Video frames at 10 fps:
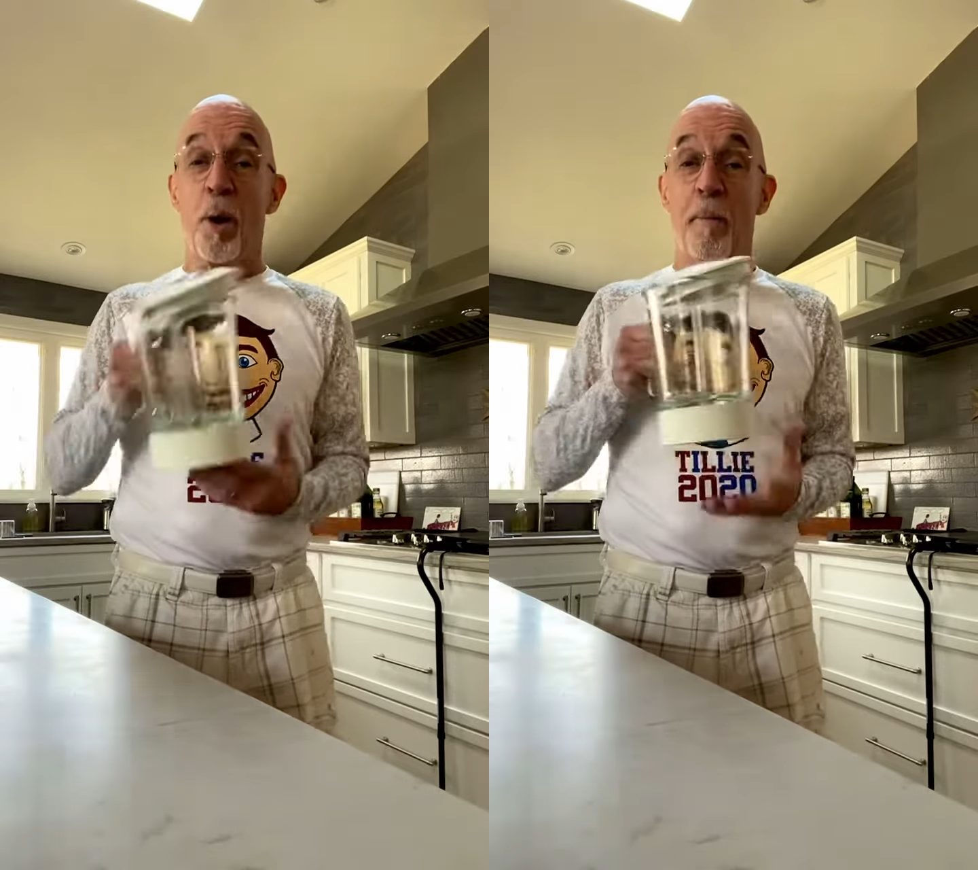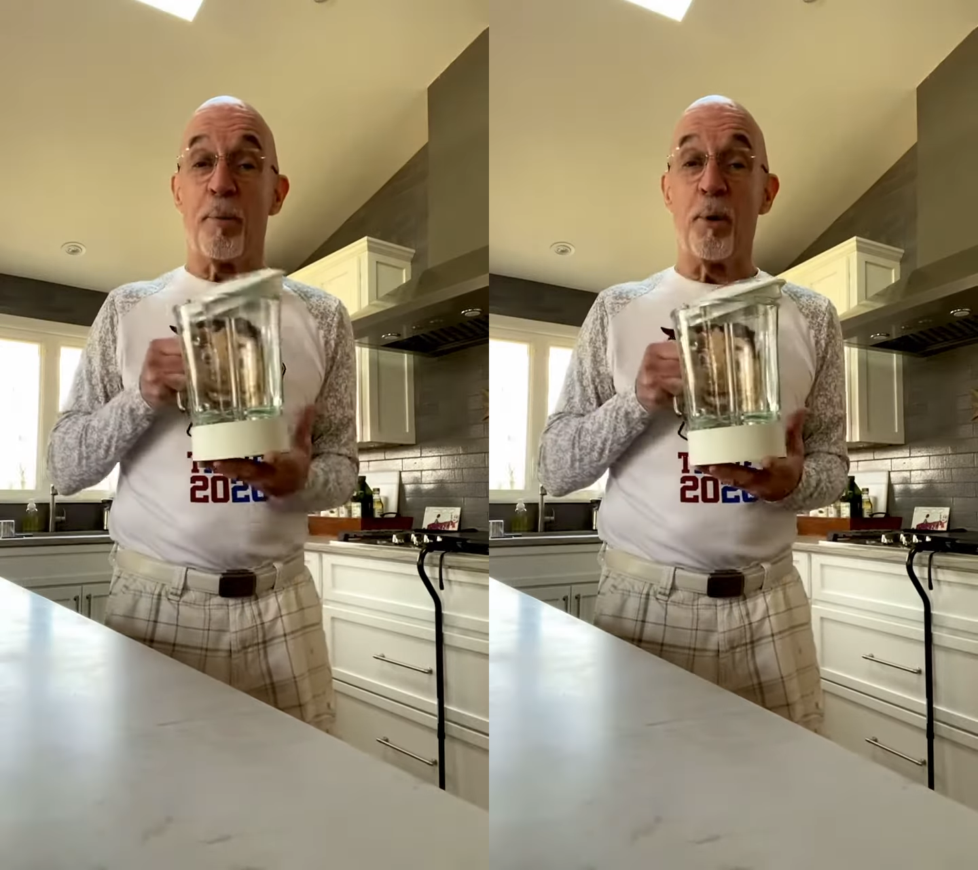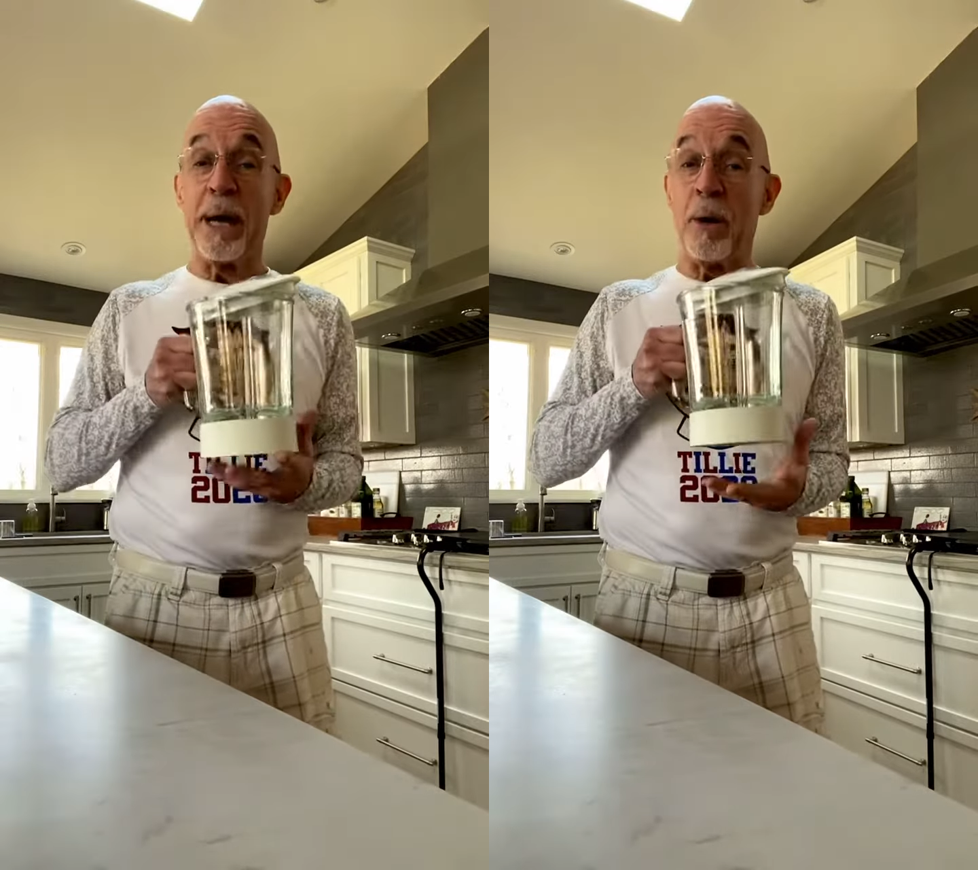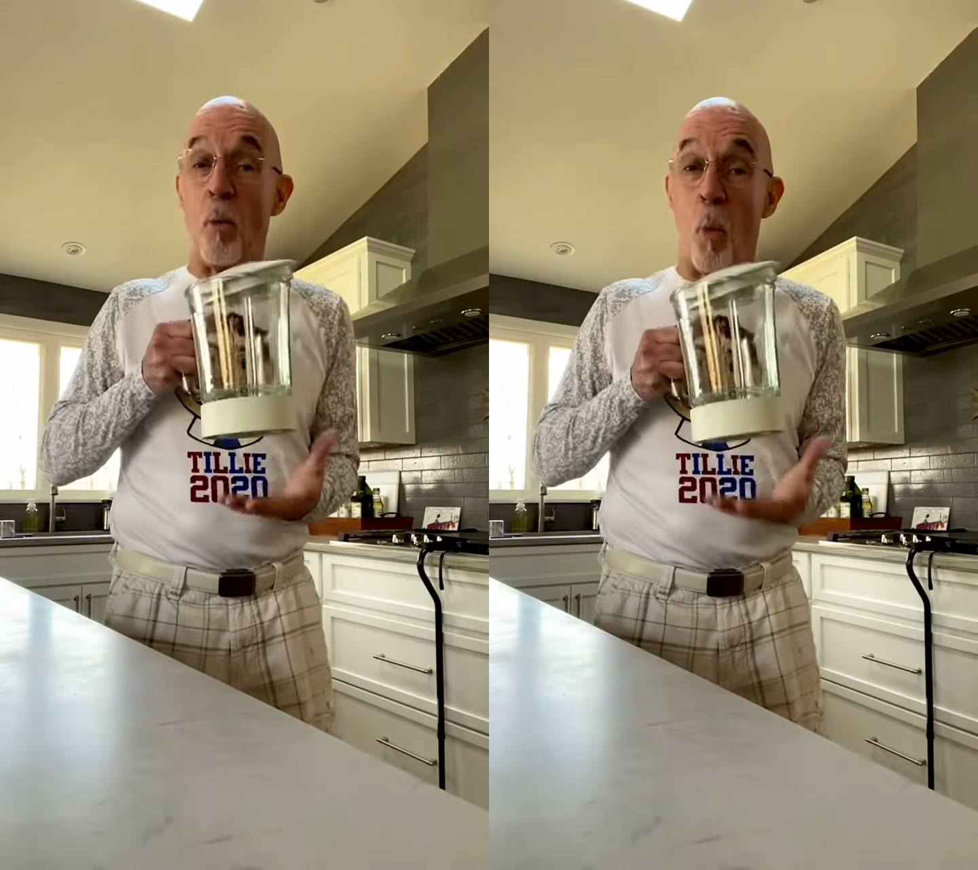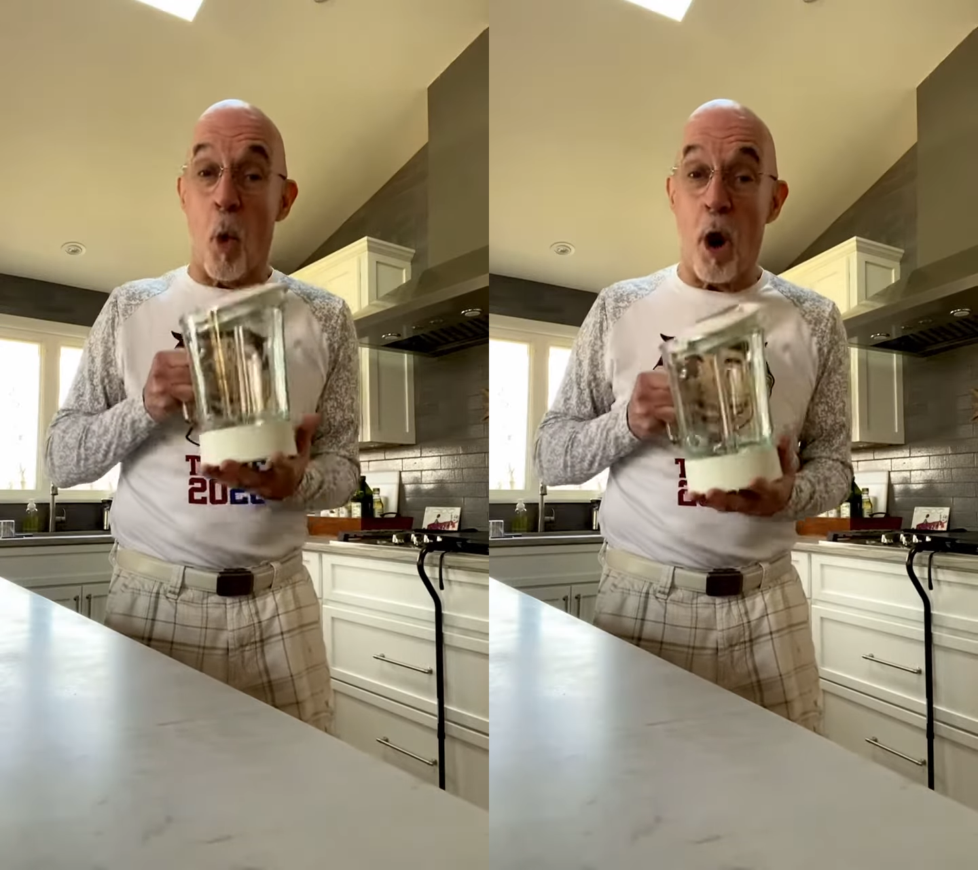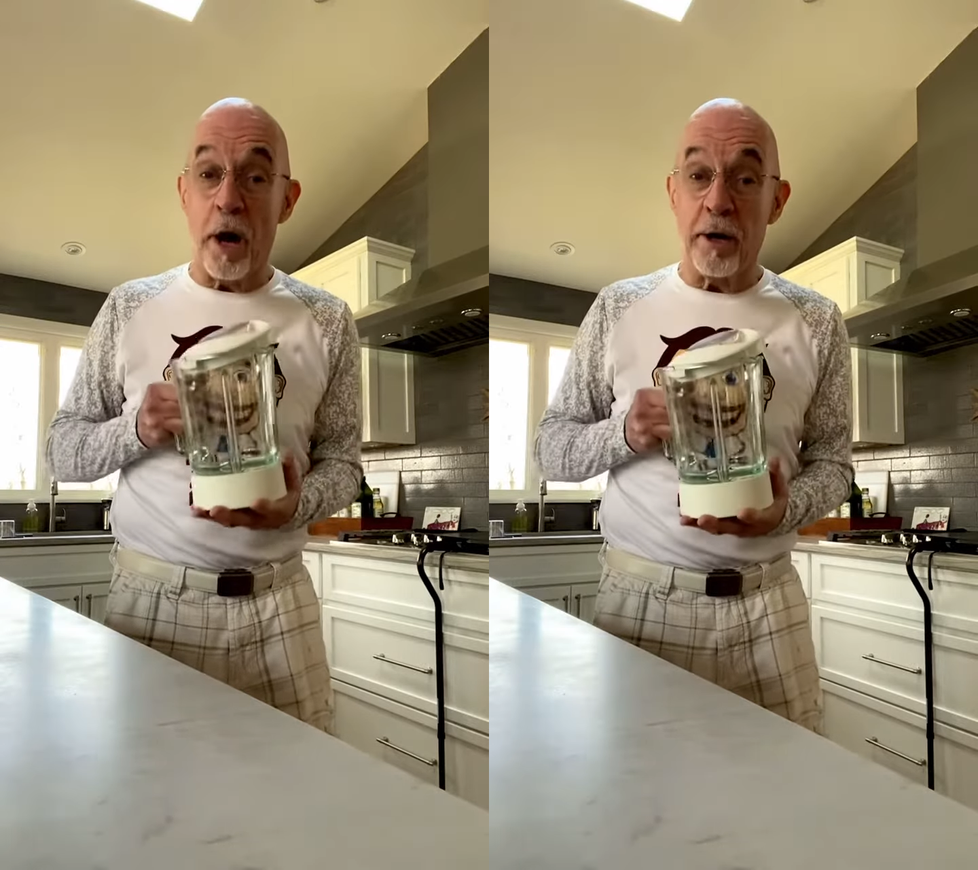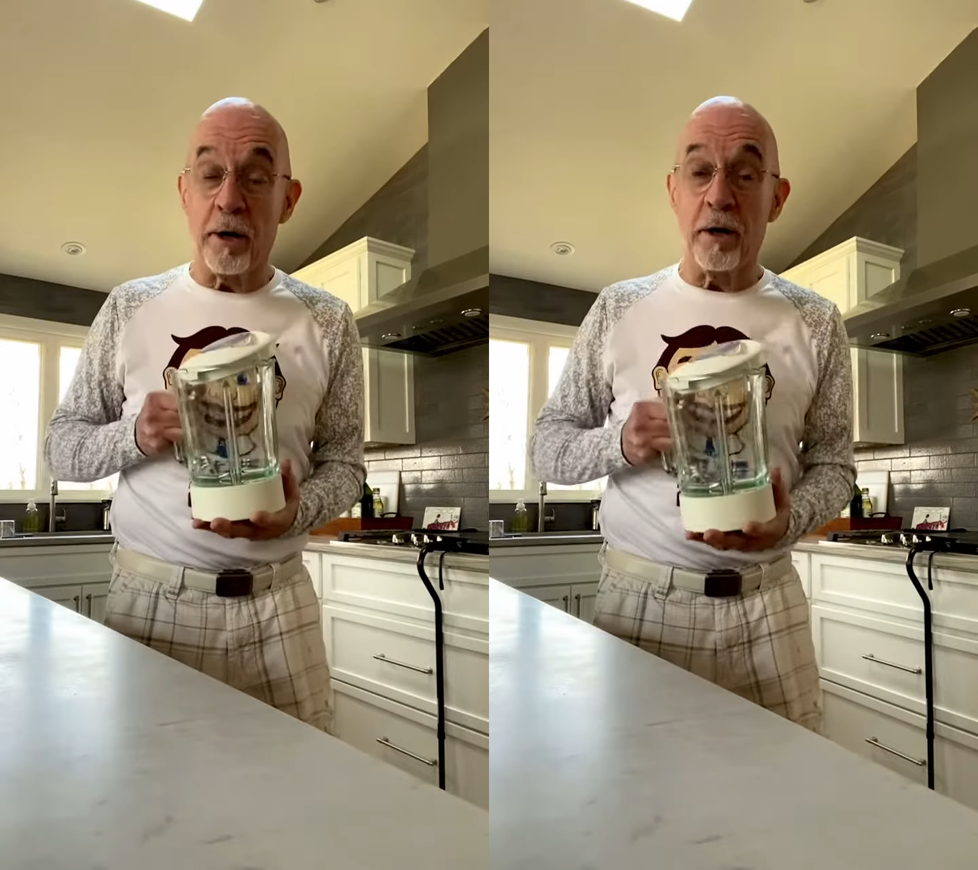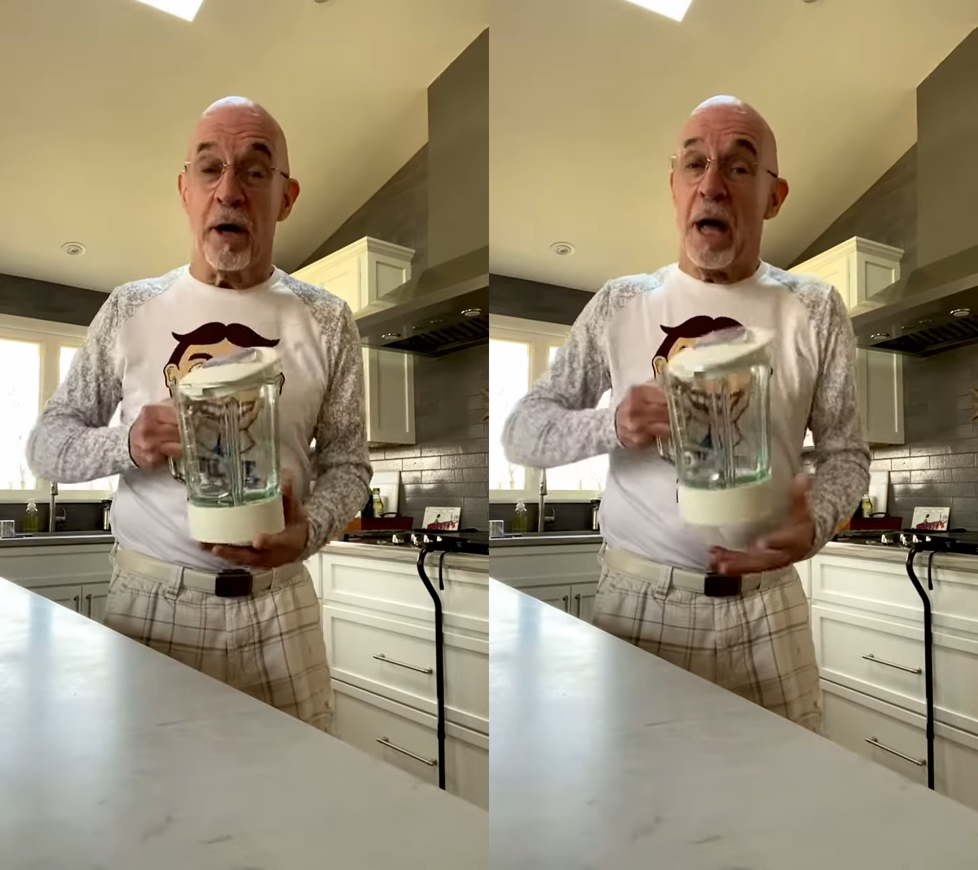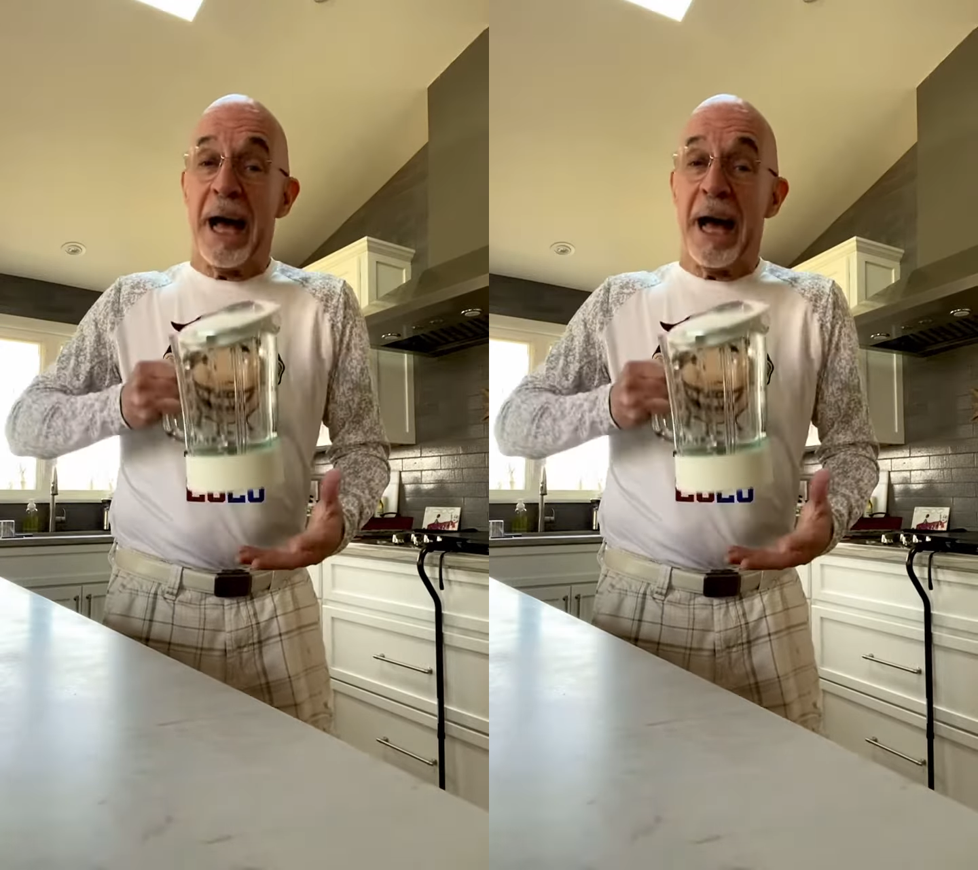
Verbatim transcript: putting water,